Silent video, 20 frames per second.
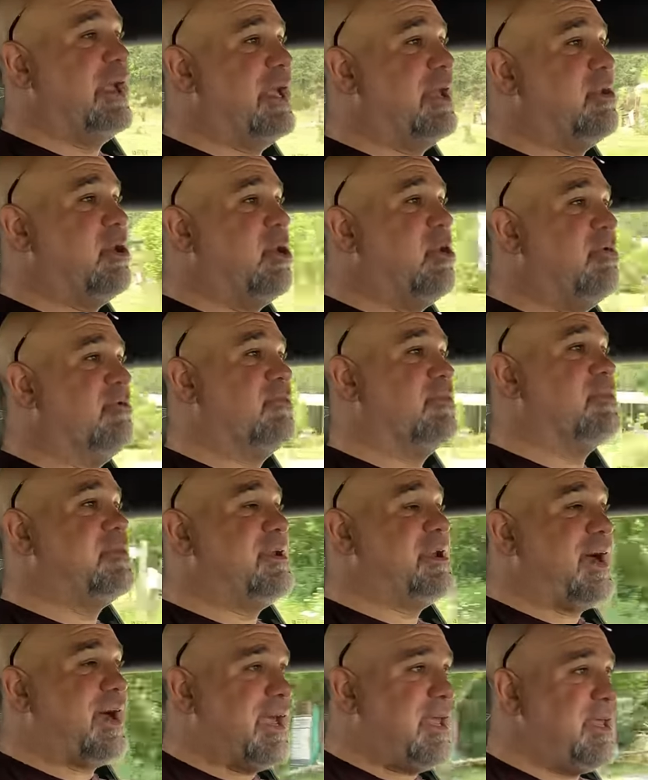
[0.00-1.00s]
and over
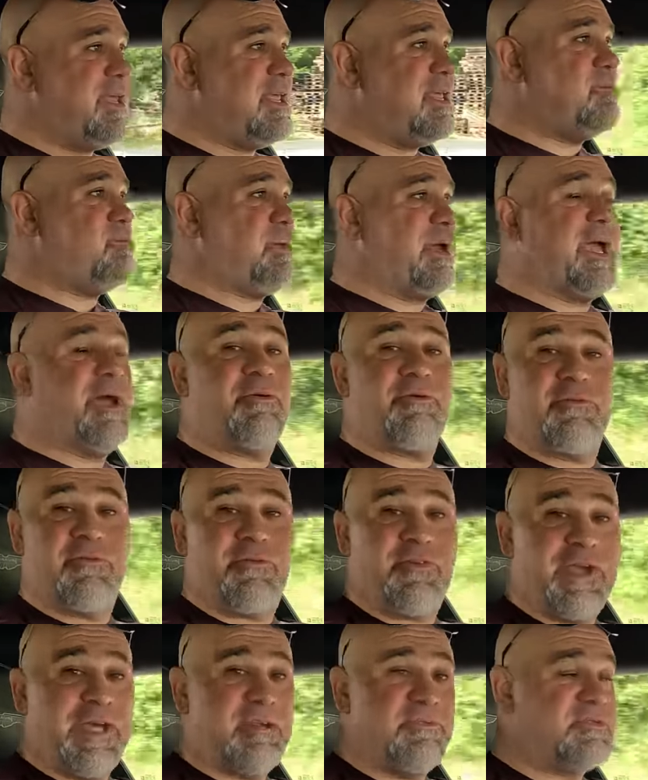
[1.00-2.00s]
ninety
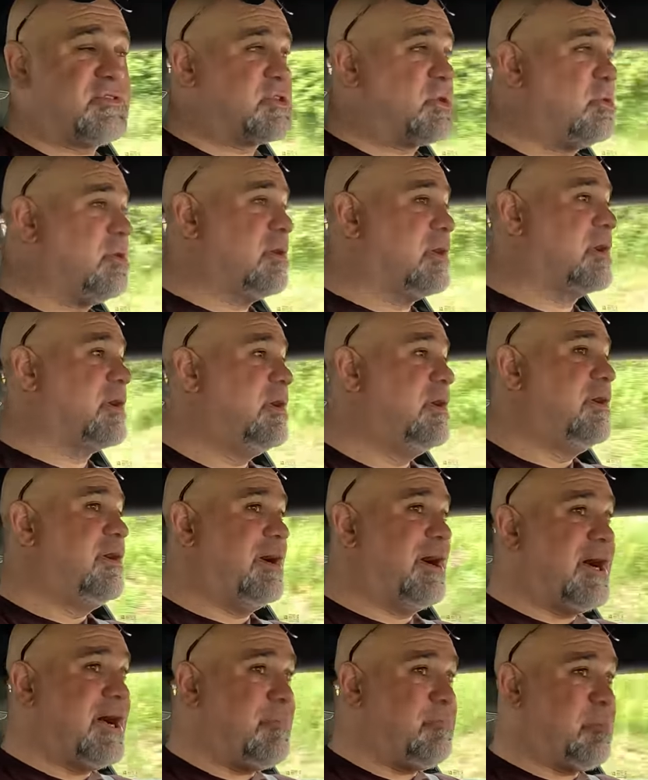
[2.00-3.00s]
pound-feet of torque
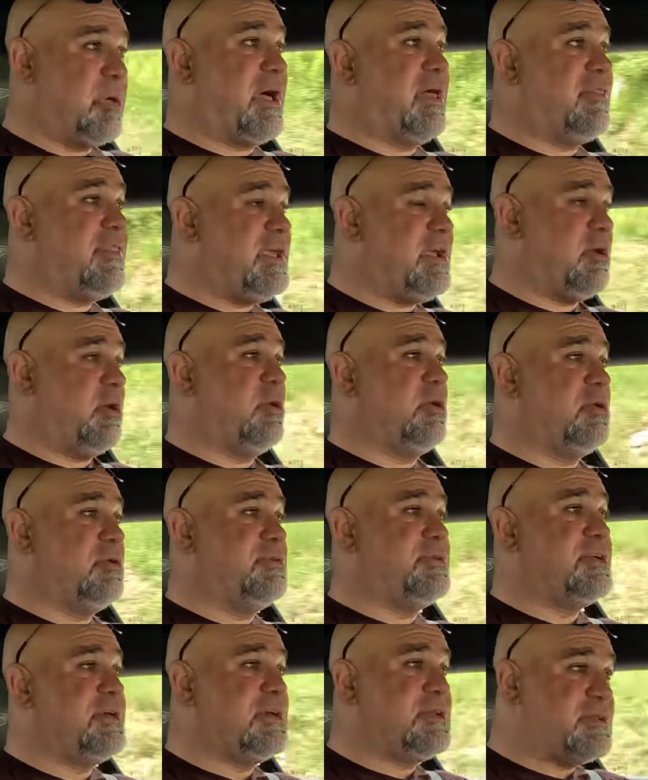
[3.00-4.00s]
up on the
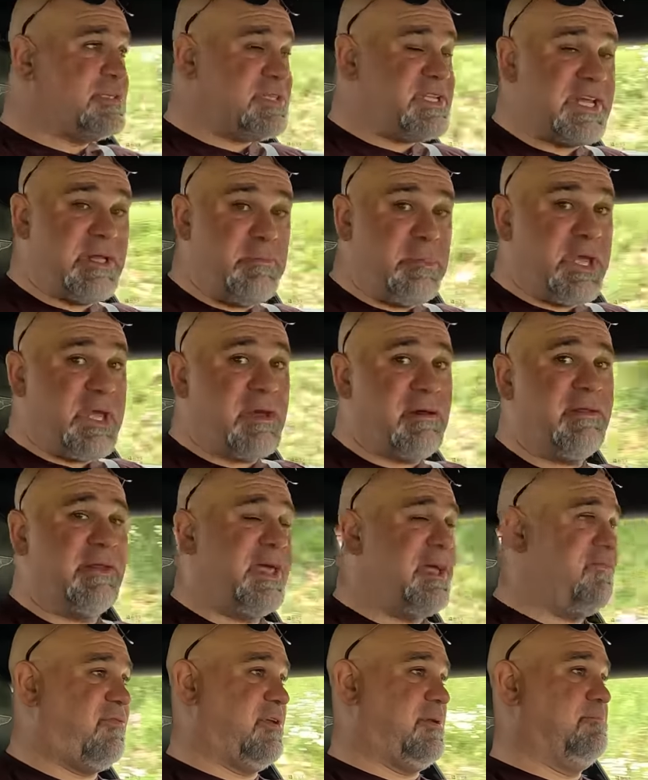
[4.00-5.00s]
old D B
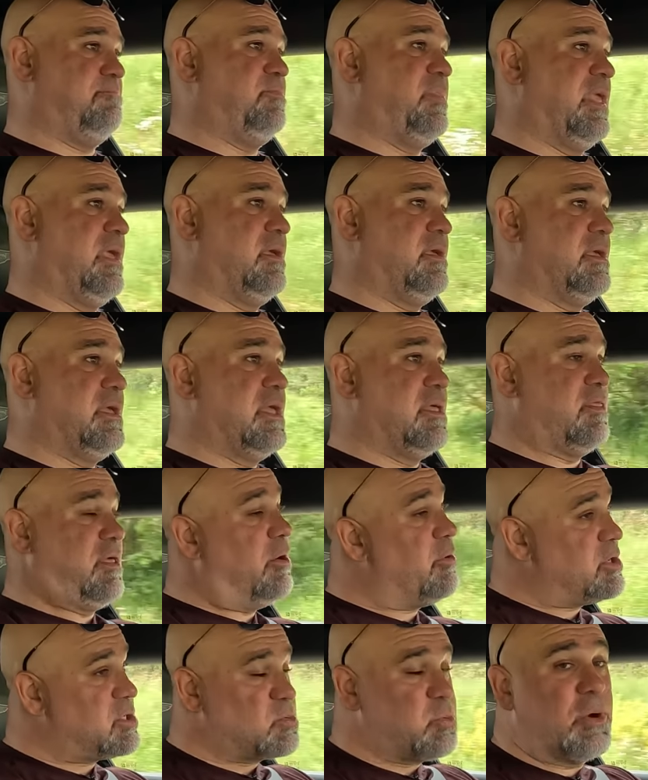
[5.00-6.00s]
eleven.
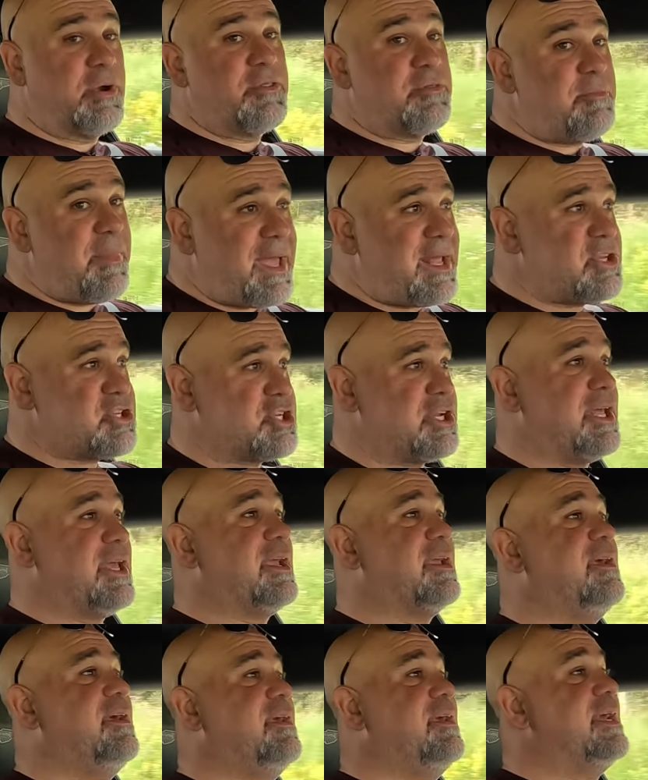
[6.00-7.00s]
Though it's worth
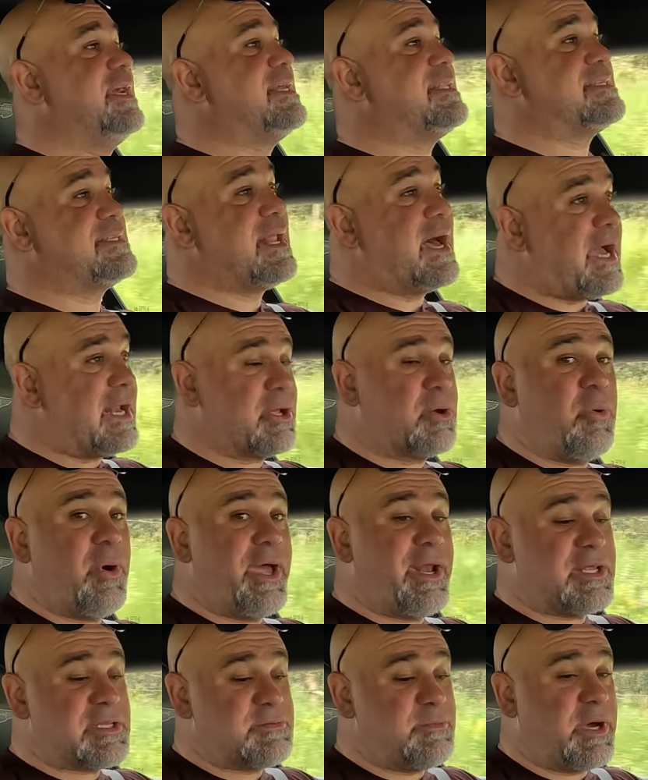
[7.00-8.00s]
mentioning, it's not
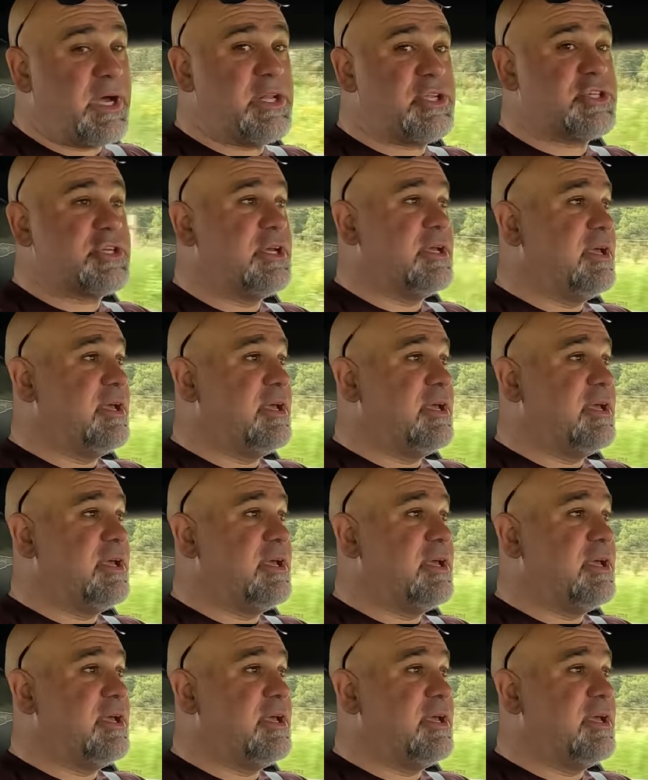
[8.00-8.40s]
quite as much